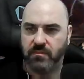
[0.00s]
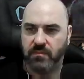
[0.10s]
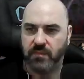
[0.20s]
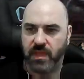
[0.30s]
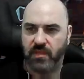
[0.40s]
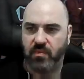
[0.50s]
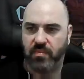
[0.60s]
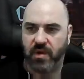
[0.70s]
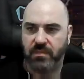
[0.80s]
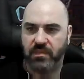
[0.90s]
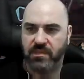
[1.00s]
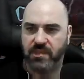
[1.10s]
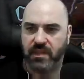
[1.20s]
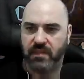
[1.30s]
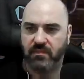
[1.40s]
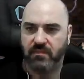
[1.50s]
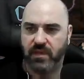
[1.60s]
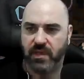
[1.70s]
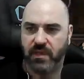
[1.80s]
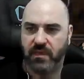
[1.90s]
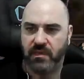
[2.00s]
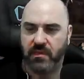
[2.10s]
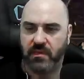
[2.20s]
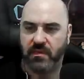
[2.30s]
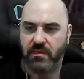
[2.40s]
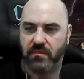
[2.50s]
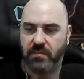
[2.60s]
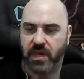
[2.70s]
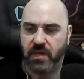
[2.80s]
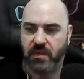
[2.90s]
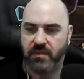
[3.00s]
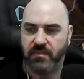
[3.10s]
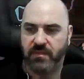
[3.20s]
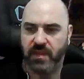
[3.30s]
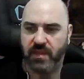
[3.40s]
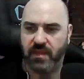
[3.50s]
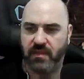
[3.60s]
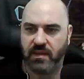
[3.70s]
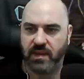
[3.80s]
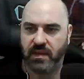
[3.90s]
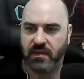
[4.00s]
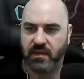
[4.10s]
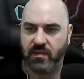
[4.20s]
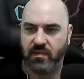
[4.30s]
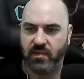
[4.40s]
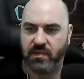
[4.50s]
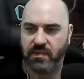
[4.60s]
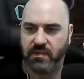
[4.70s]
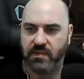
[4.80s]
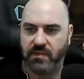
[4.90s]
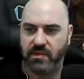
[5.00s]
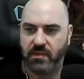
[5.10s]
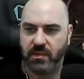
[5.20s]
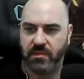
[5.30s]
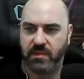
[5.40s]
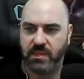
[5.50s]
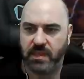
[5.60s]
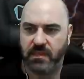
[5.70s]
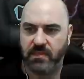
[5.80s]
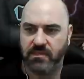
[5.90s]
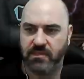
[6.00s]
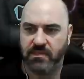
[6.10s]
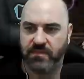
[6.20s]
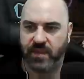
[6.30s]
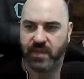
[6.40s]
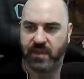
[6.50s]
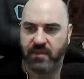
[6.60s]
And we'll probably just let the red monolith stand. I think we're going to be able to tank this just fine.